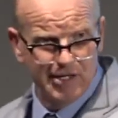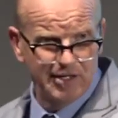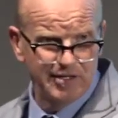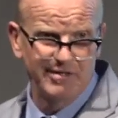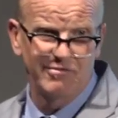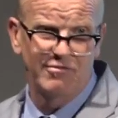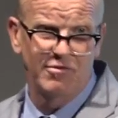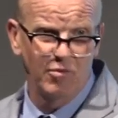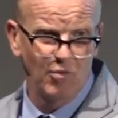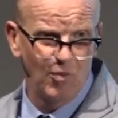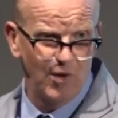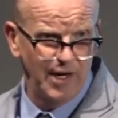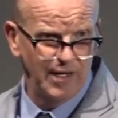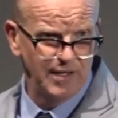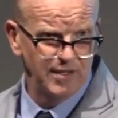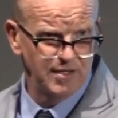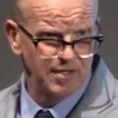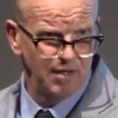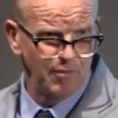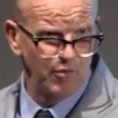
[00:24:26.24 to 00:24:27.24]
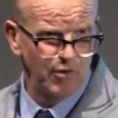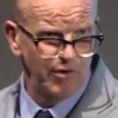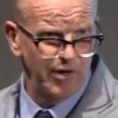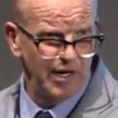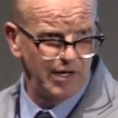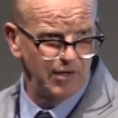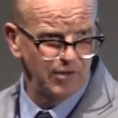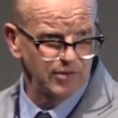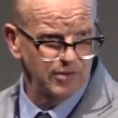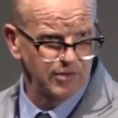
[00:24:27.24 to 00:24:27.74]
in a different way somewhere
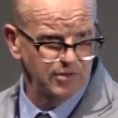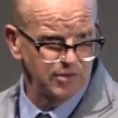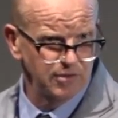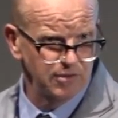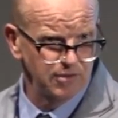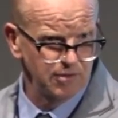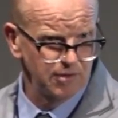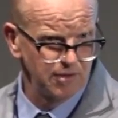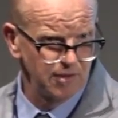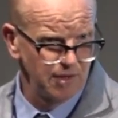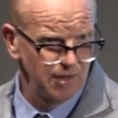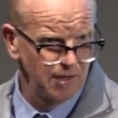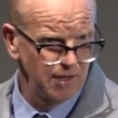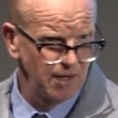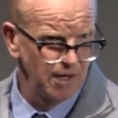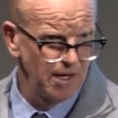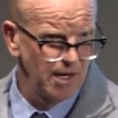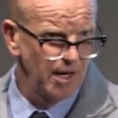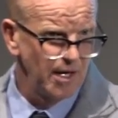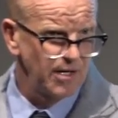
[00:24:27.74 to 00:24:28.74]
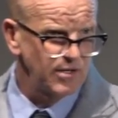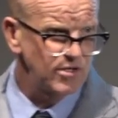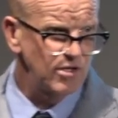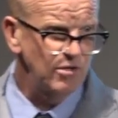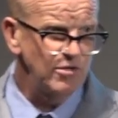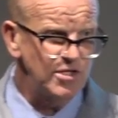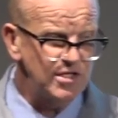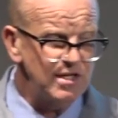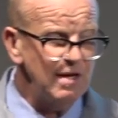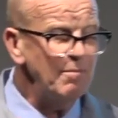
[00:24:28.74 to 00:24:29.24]
else.
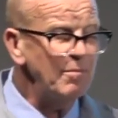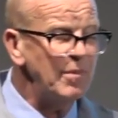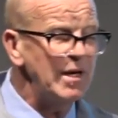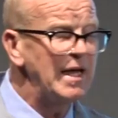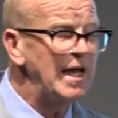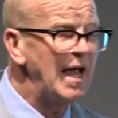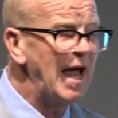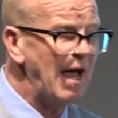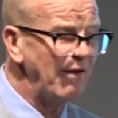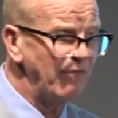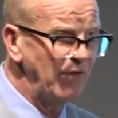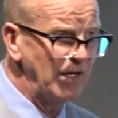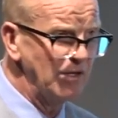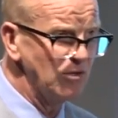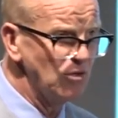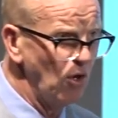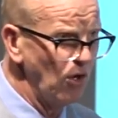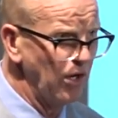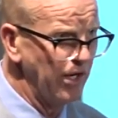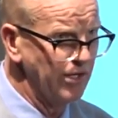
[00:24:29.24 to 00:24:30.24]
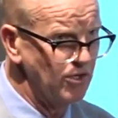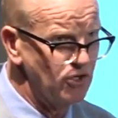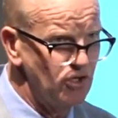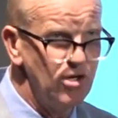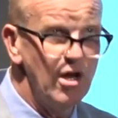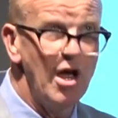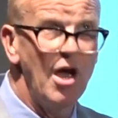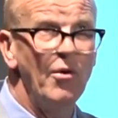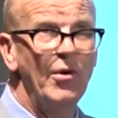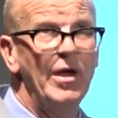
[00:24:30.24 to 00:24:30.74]
So simply having knowledge,
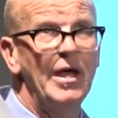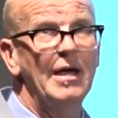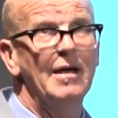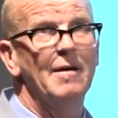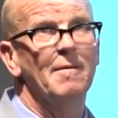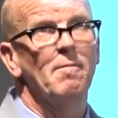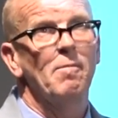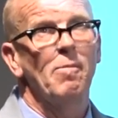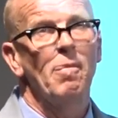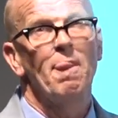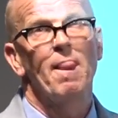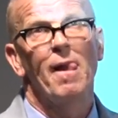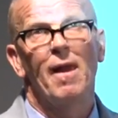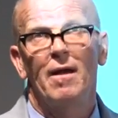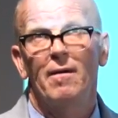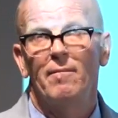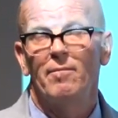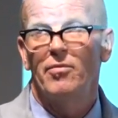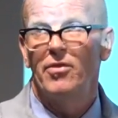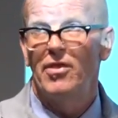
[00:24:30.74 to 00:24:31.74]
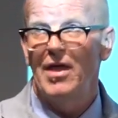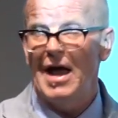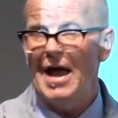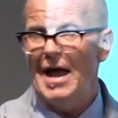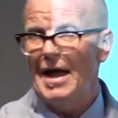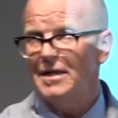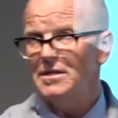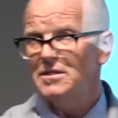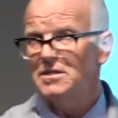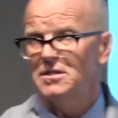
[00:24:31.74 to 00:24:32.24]
knowing
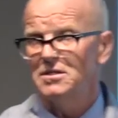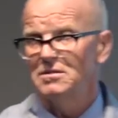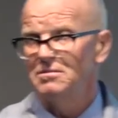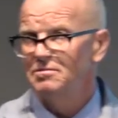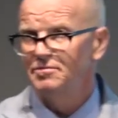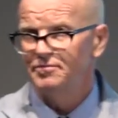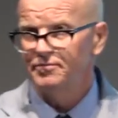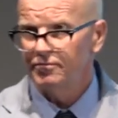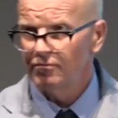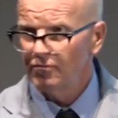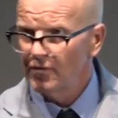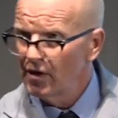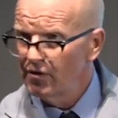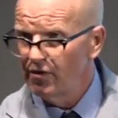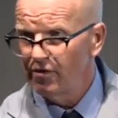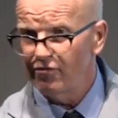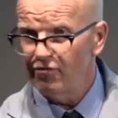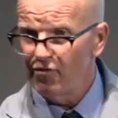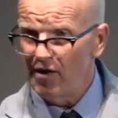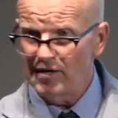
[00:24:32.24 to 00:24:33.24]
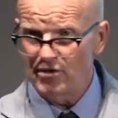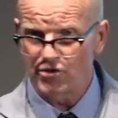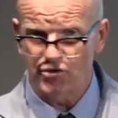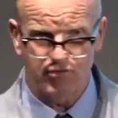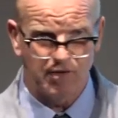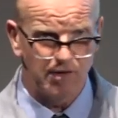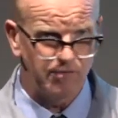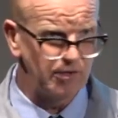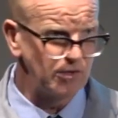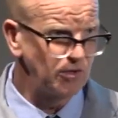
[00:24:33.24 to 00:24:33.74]
that the
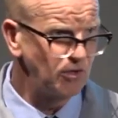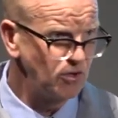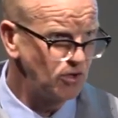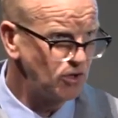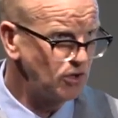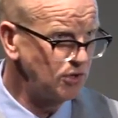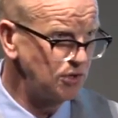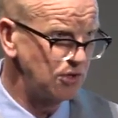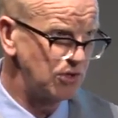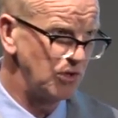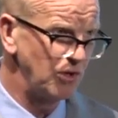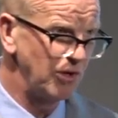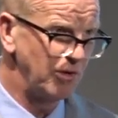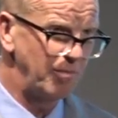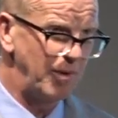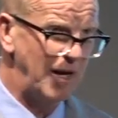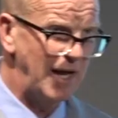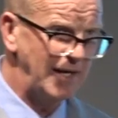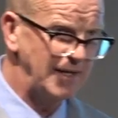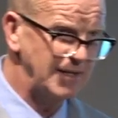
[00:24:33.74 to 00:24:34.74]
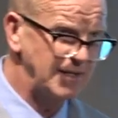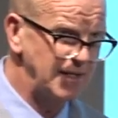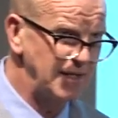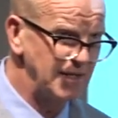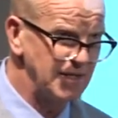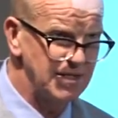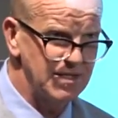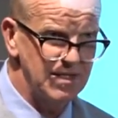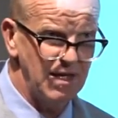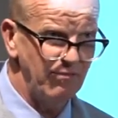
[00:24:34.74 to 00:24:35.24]
French Revolution took place
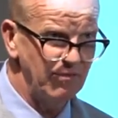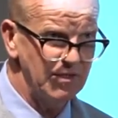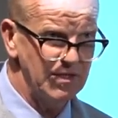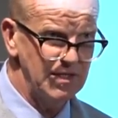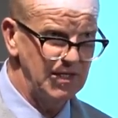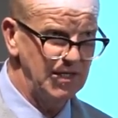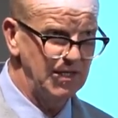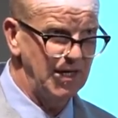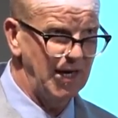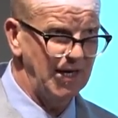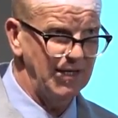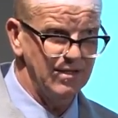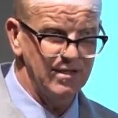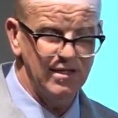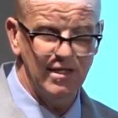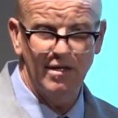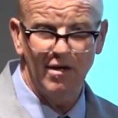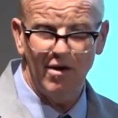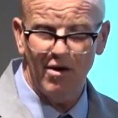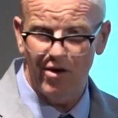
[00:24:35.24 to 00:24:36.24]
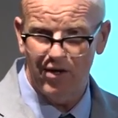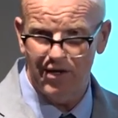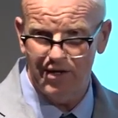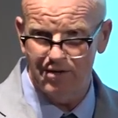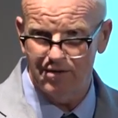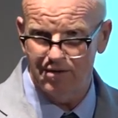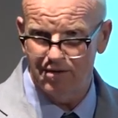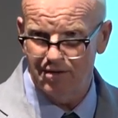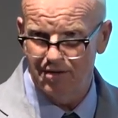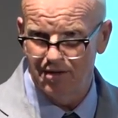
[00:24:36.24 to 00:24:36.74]
in
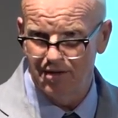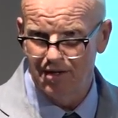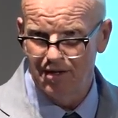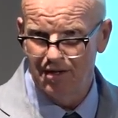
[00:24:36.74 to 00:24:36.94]
1789,